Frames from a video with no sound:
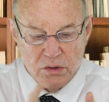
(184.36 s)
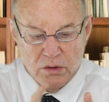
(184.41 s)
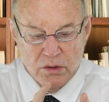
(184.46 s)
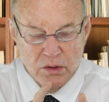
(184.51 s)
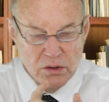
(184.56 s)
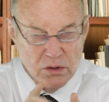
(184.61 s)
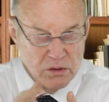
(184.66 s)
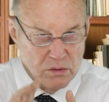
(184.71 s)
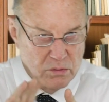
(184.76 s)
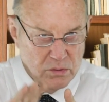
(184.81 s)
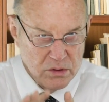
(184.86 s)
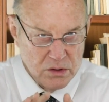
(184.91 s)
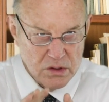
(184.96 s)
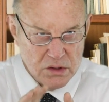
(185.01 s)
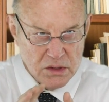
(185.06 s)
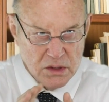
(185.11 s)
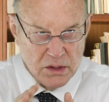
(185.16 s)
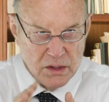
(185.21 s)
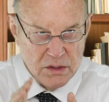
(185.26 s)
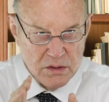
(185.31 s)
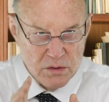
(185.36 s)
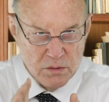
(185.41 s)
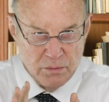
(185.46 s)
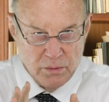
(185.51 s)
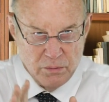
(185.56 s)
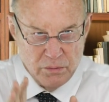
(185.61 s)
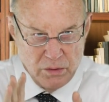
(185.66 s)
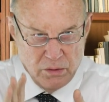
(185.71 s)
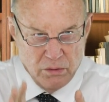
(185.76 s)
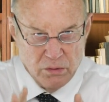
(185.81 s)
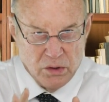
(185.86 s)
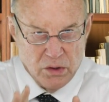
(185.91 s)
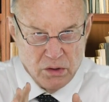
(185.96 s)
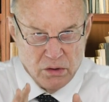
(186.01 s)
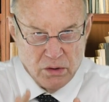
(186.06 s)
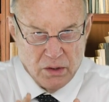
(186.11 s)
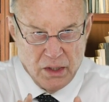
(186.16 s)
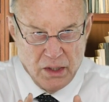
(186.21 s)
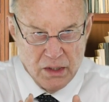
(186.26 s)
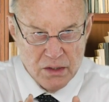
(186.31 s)
going to do with this laser, but we don't
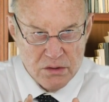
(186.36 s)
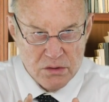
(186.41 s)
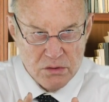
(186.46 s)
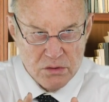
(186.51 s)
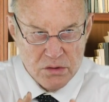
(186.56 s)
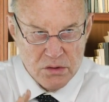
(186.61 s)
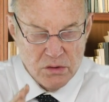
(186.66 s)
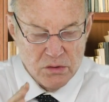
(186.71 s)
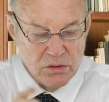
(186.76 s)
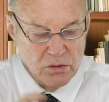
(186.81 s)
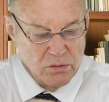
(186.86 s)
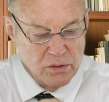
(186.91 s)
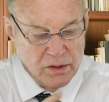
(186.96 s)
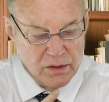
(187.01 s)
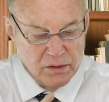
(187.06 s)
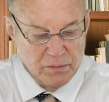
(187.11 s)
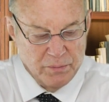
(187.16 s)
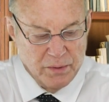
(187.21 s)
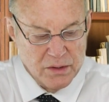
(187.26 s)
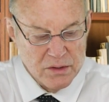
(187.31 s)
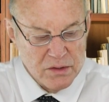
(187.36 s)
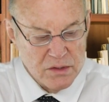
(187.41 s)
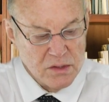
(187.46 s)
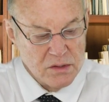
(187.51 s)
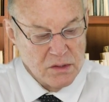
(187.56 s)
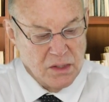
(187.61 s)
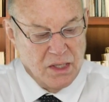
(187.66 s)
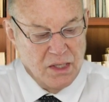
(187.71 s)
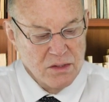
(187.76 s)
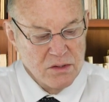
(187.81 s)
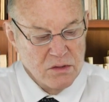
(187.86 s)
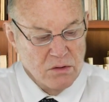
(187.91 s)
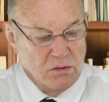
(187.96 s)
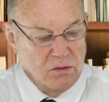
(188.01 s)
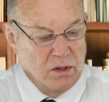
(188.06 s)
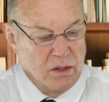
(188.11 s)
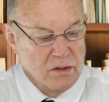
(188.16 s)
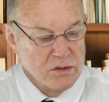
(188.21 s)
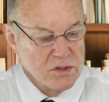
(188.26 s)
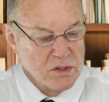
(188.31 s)
cure cancer. So don't hit the button that says cancer. Oh,
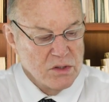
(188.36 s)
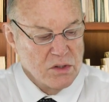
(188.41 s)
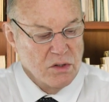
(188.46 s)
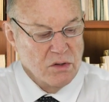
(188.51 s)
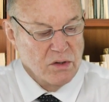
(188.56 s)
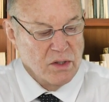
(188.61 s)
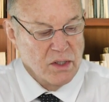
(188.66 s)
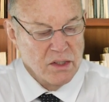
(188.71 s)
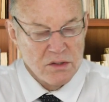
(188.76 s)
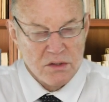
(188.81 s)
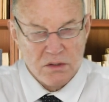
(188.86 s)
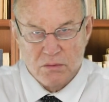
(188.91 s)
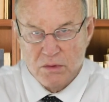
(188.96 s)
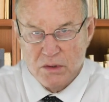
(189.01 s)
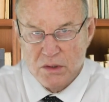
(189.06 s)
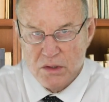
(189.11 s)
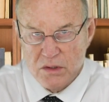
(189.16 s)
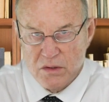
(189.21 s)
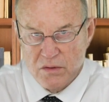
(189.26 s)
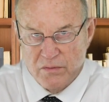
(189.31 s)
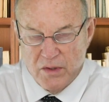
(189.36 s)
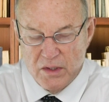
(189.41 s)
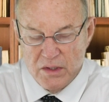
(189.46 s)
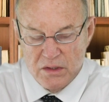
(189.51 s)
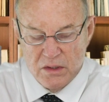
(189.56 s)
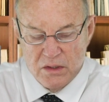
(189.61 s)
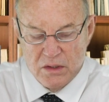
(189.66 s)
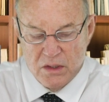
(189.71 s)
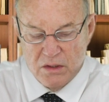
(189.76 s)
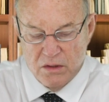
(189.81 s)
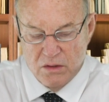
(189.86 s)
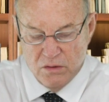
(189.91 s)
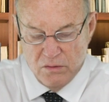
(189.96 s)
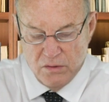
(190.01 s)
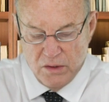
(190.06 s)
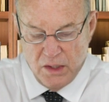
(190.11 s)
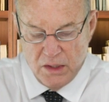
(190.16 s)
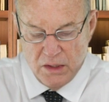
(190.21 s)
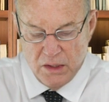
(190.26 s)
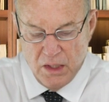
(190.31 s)
I'll just cure cancer with this device. It doesn't do
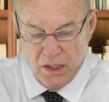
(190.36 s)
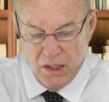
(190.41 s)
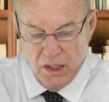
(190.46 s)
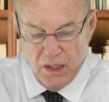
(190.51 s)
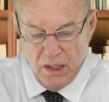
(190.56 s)
that.